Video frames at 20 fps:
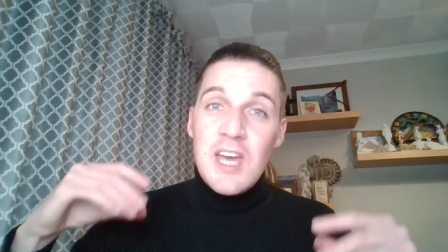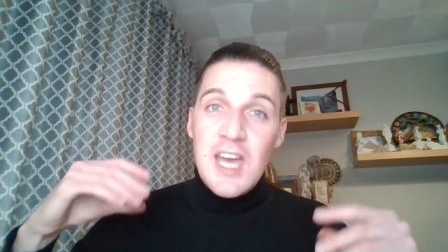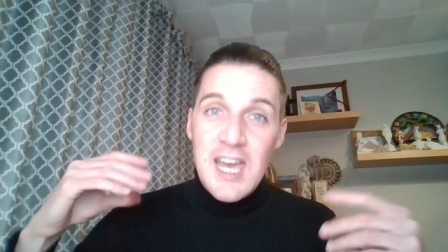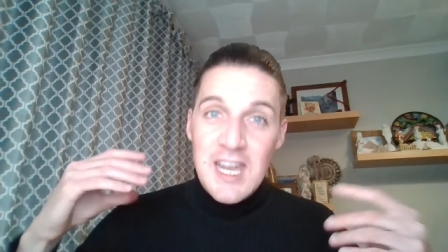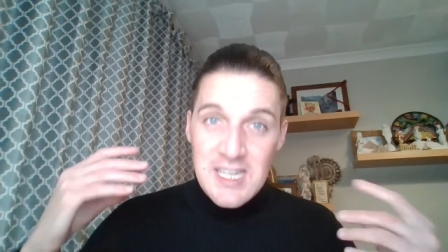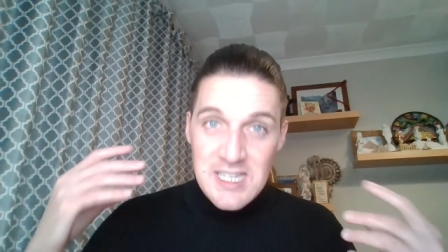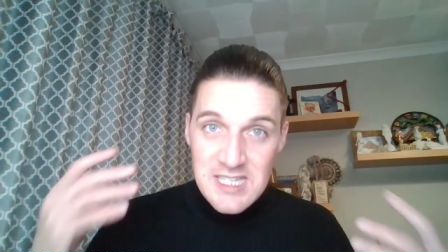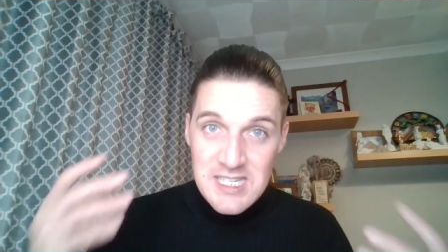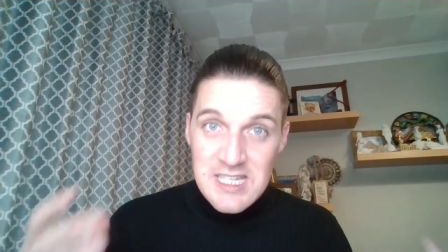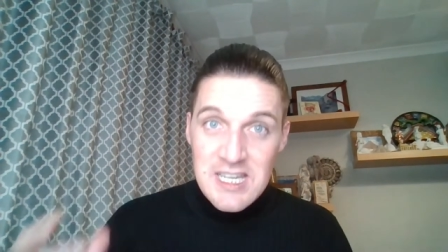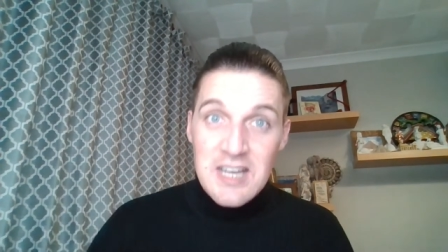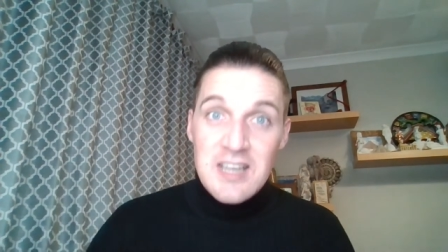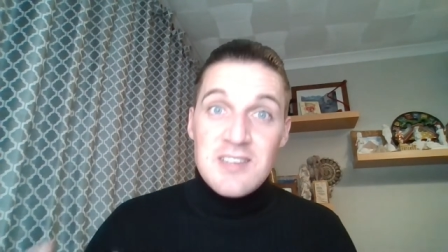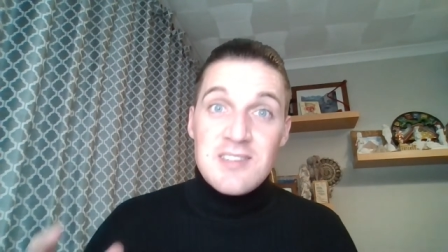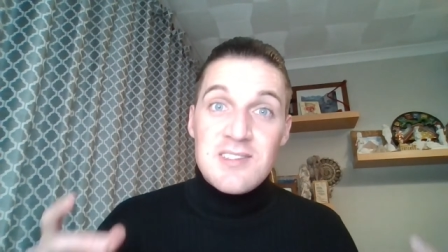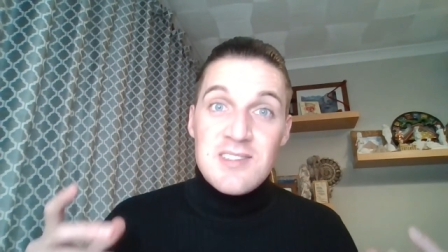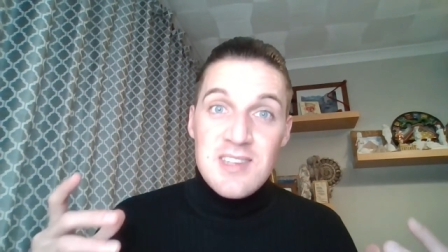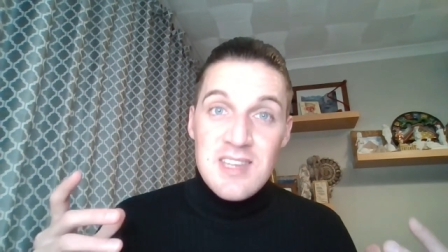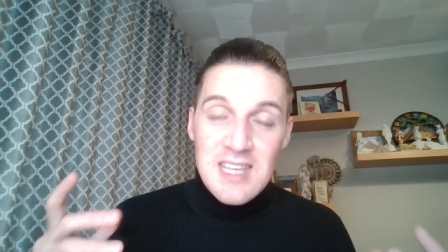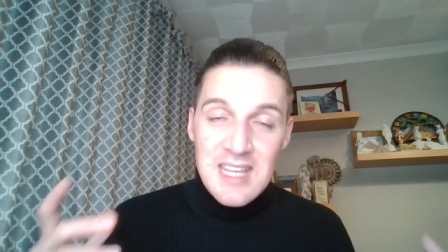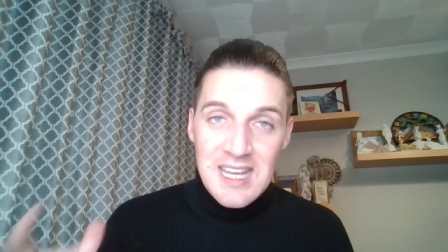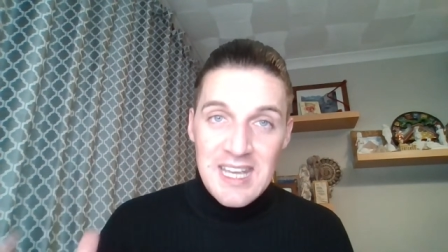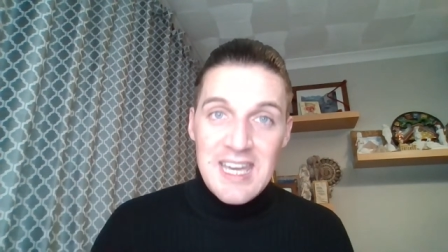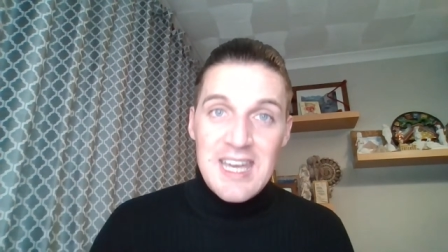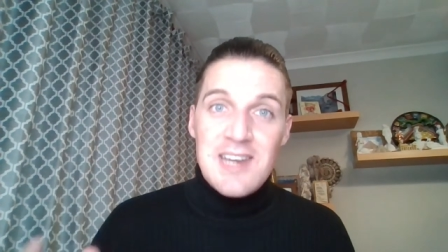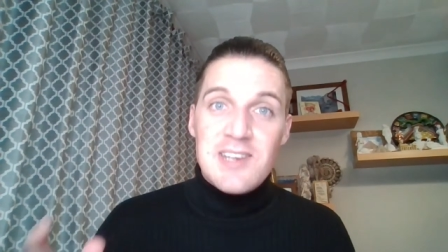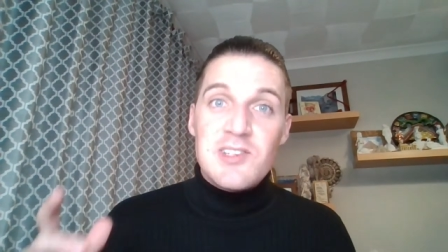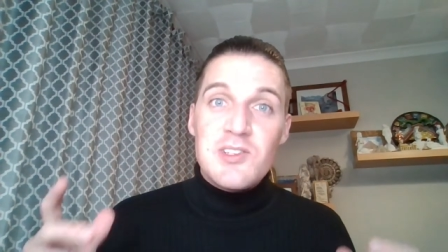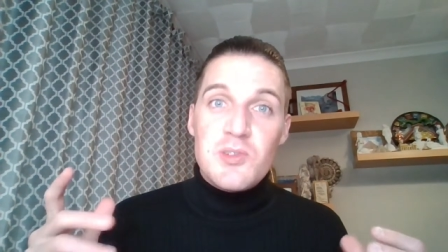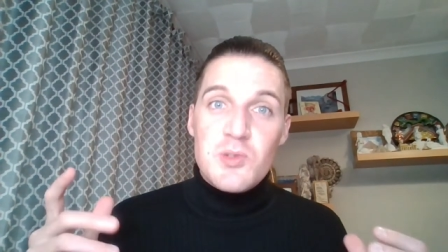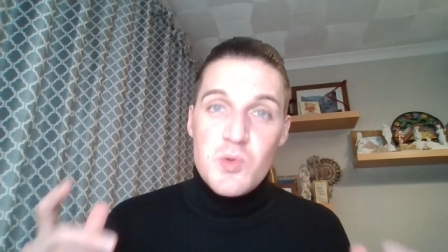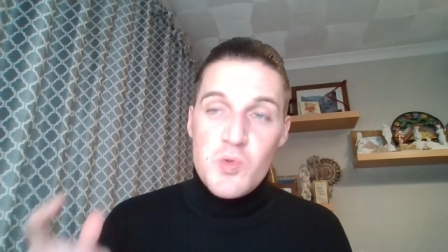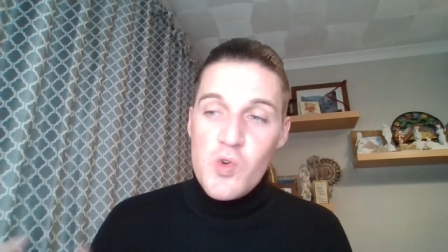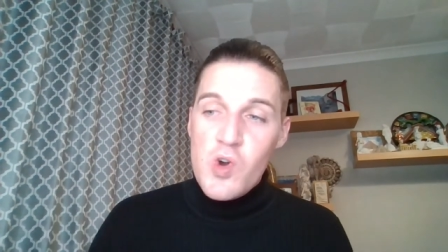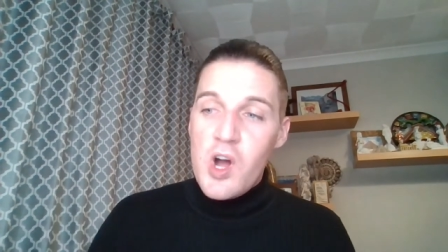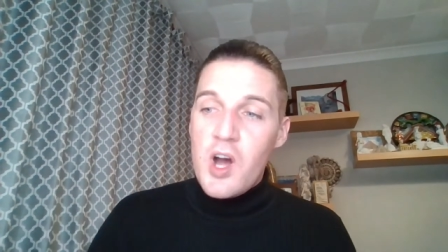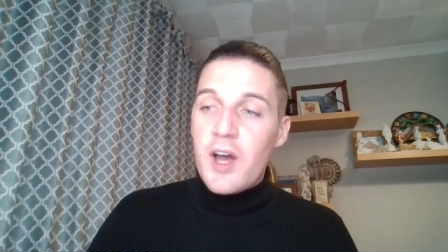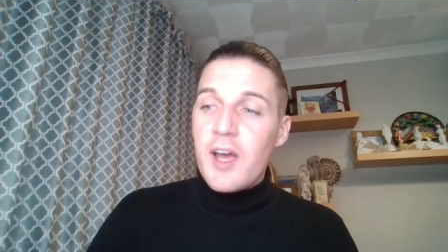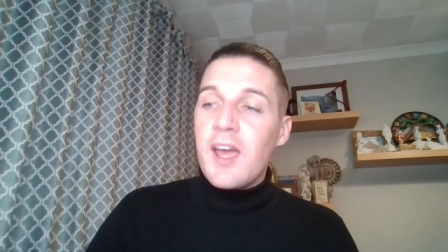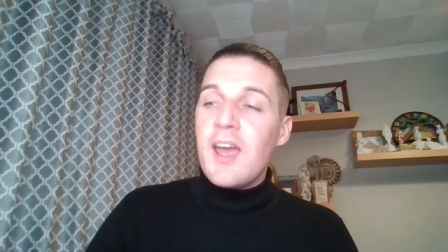it does get
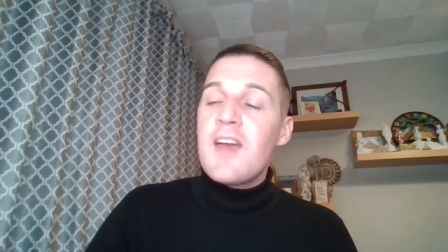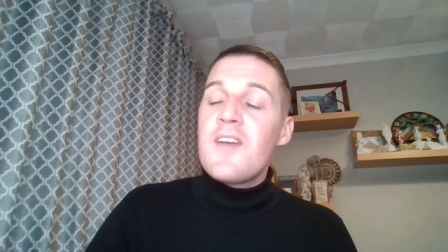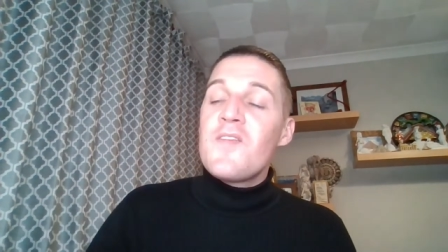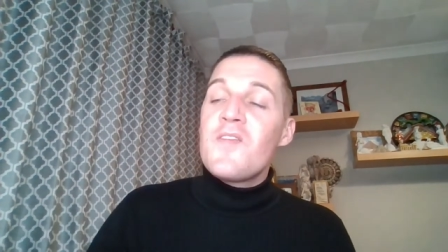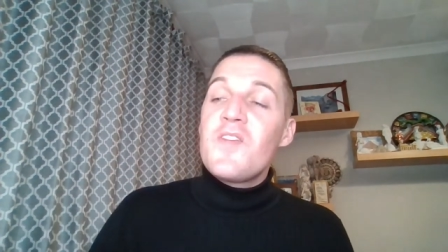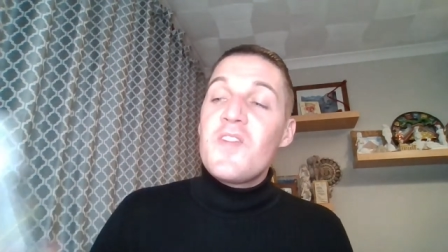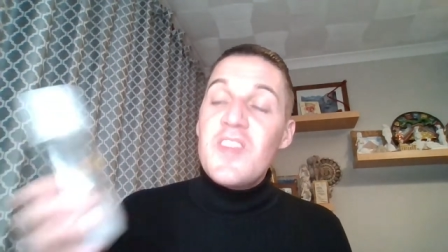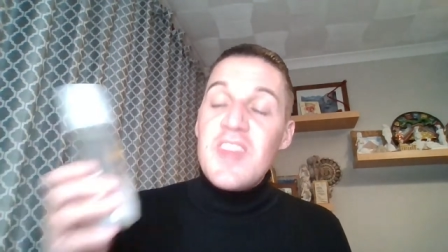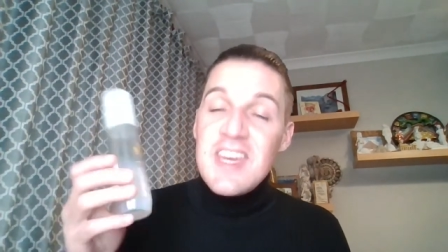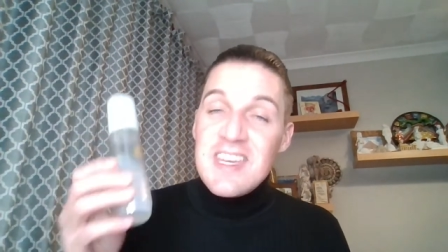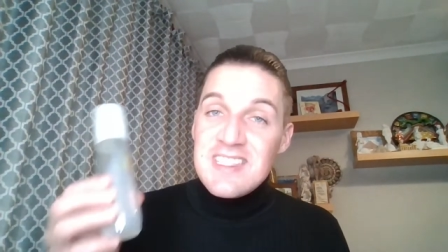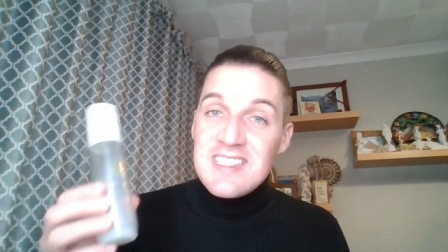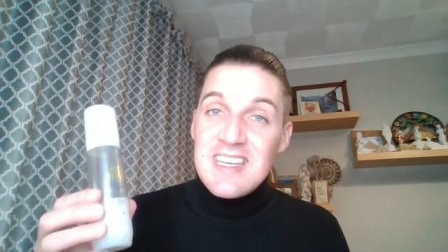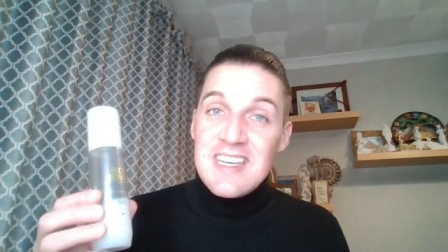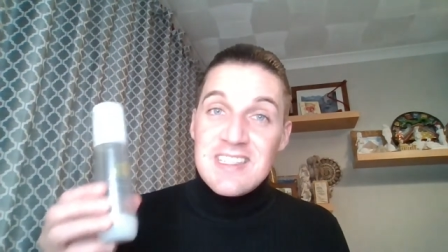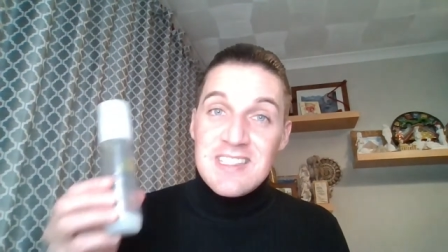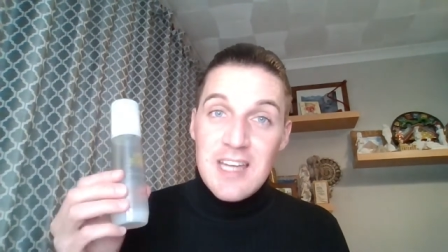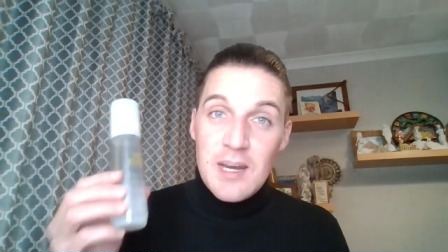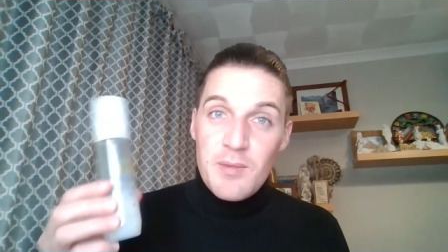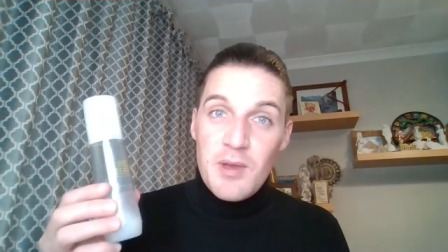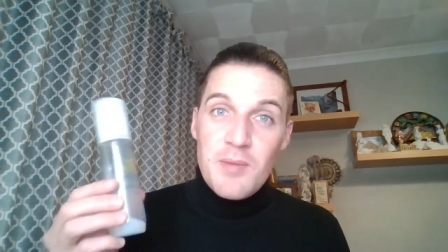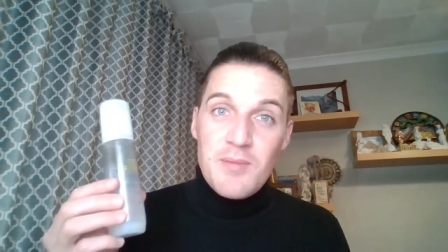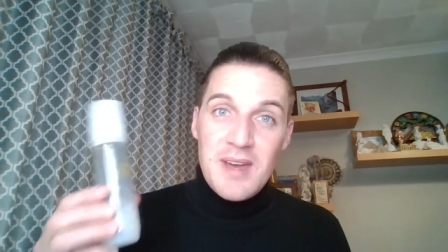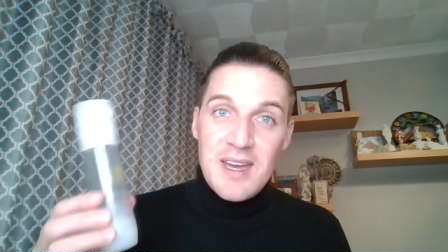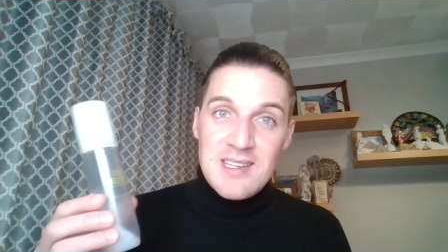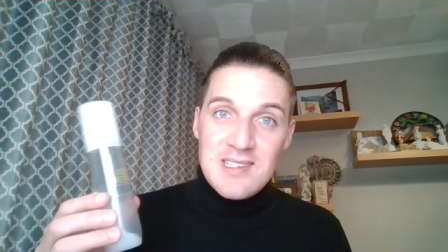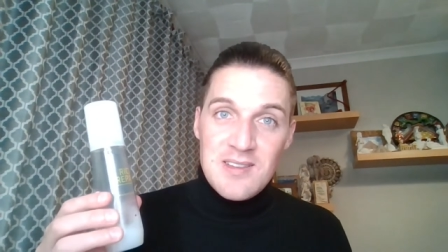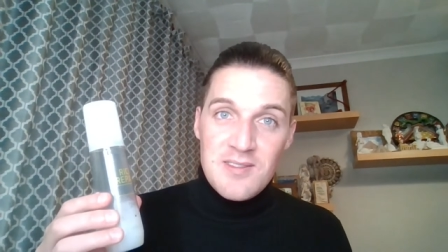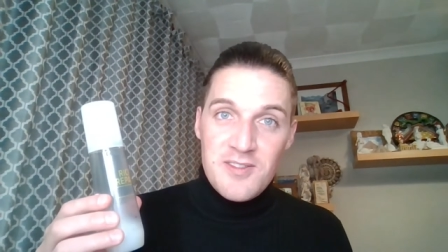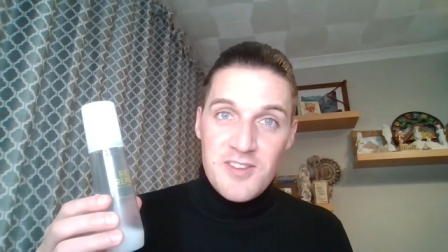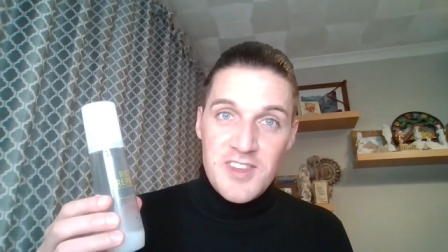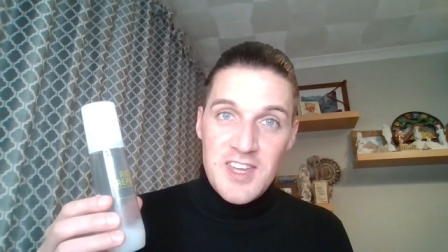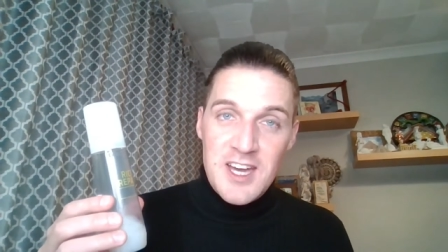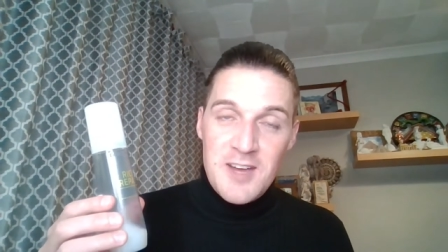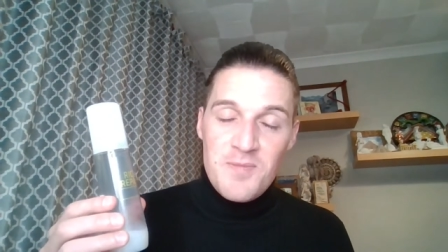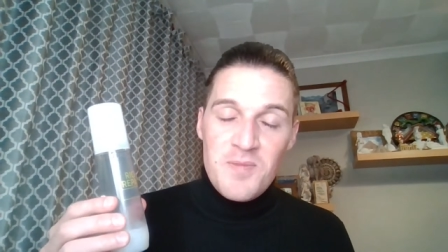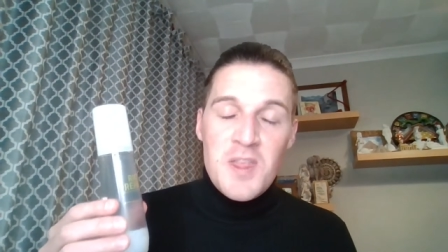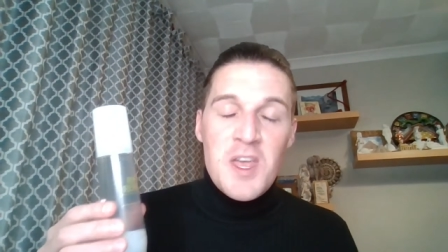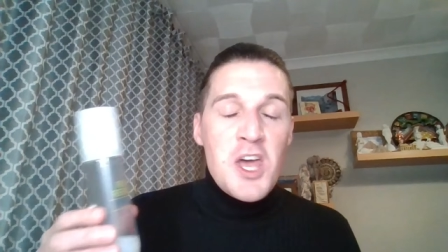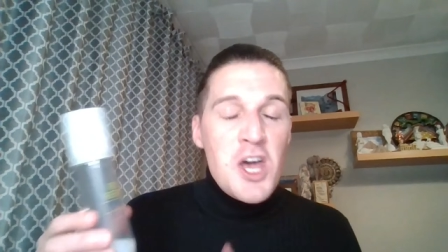dry. This is going to be amazing for
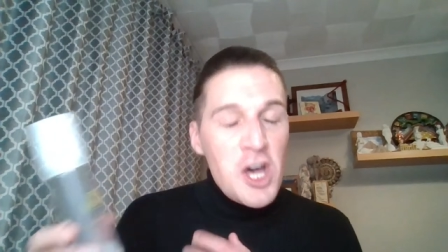that.